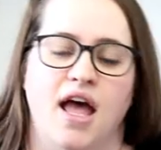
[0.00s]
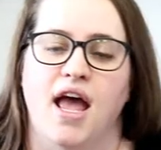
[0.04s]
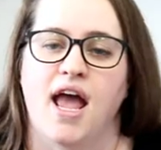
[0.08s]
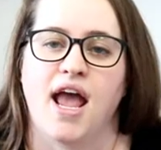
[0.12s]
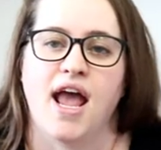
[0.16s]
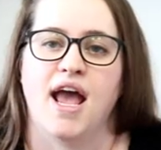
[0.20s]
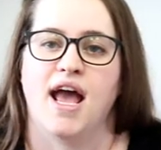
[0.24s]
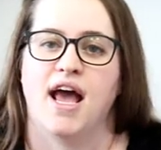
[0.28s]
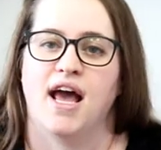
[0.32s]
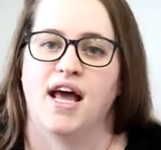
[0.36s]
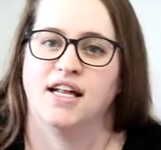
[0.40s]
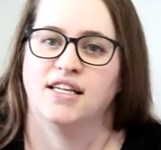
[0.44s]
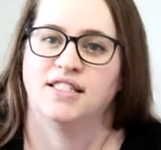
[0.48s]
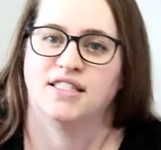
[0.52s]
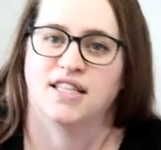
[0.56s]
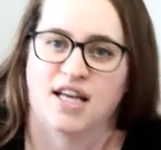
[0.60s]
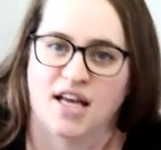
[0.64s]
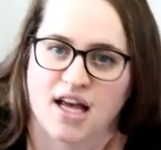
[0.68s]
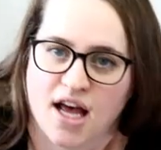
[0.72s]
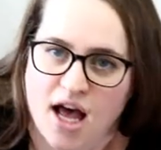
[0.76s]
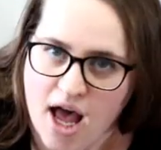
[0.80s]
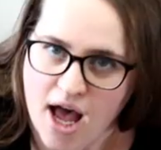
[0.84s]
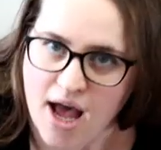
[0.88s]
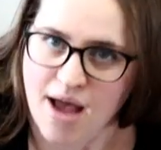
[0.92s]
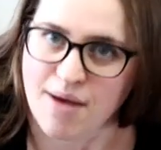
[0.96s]
And
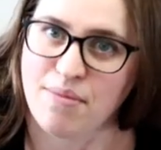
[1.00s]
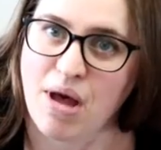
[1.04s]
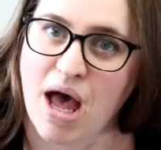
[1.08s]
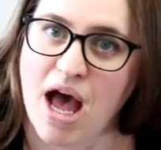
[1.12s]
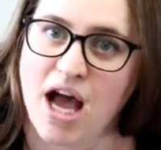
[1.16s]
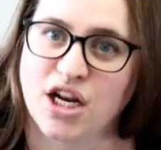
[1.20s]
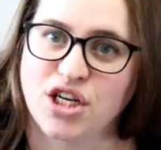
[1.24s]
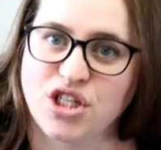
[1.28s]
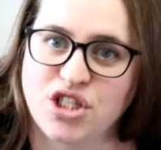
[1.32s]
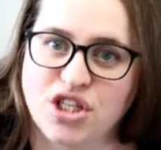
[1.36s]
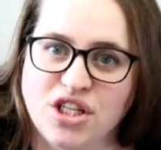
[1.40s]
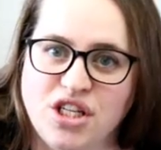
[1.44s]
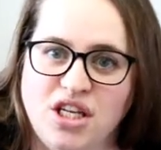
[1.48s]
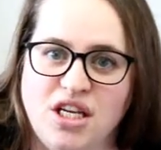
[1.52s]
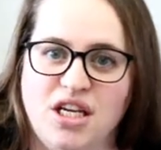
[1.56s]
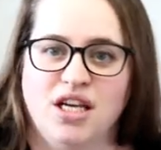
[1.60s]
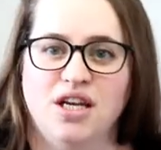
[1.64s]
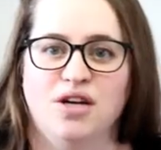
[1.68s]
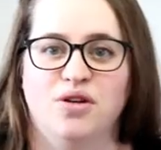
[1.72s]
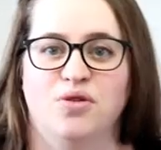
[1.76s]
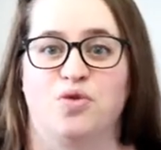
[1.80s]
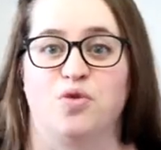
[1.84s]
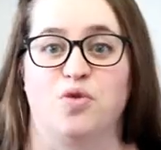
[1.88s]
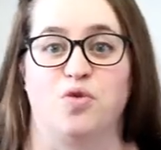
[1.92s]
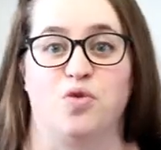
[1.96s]
I'm
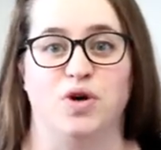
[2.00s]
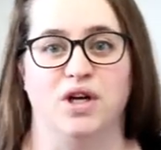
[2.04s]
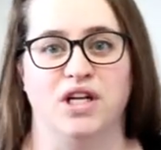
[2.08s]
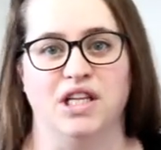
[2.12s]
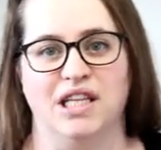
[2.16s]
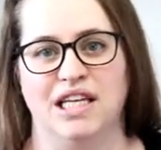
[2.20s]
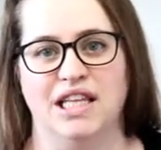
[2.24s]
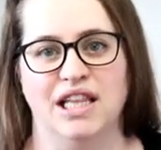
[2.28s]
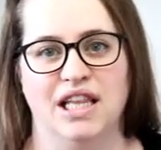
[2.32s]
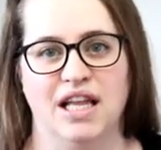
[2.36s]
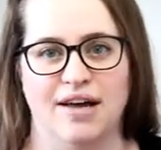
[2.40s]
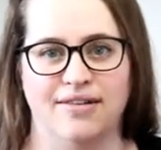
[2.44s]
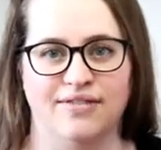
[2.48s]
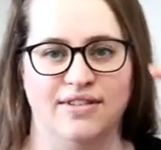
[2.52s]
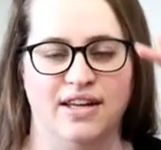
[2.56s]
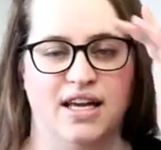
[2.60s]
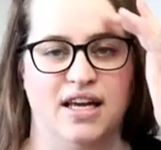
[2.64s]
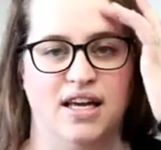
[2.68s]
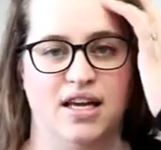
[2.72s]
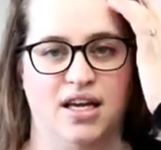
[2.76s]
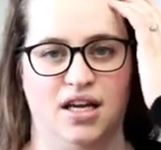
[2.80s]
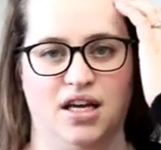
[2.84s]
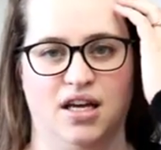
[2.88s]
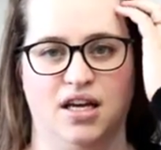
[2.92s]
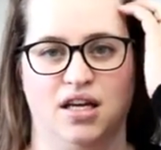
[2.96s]
actually really
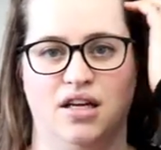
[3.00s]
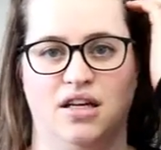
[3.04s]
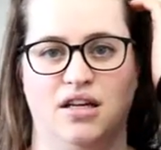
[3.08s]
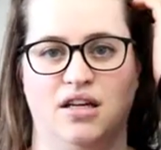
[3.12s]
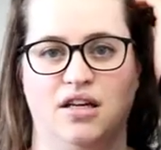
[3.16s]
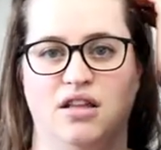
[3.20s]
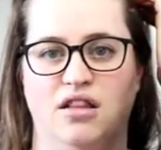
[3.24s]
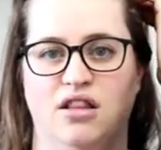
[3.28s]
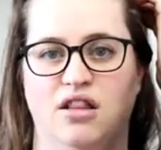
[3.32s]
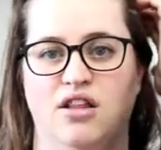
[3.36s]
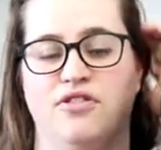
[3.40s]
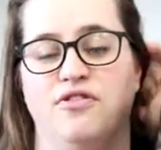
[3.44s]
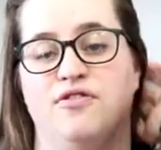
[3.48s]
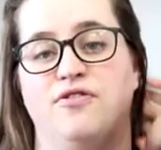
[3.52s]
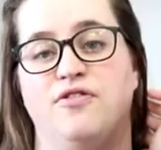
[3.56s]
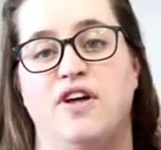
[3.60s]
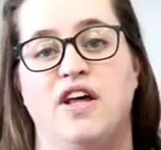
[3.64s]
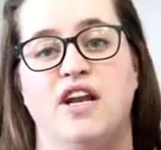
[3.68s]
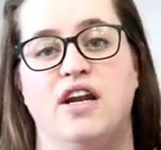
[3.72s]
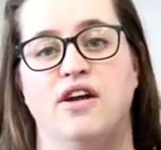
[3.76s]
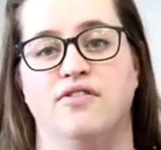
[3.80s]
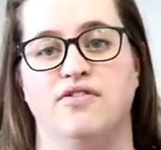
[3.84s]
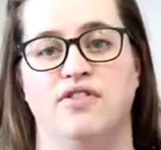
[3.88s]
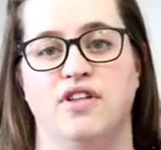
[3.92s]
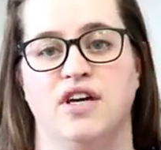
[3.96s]
loving the
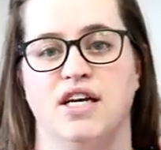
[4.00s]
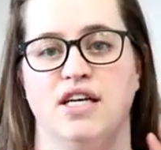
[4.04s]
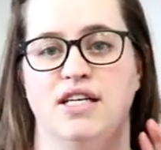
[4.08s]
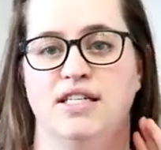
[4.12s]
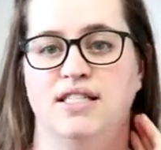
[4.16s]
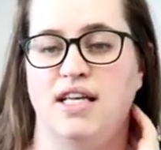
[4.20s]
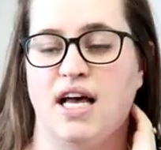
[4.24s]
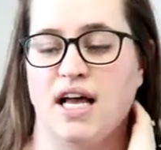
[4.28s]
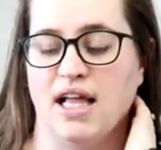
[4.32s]
fit of this.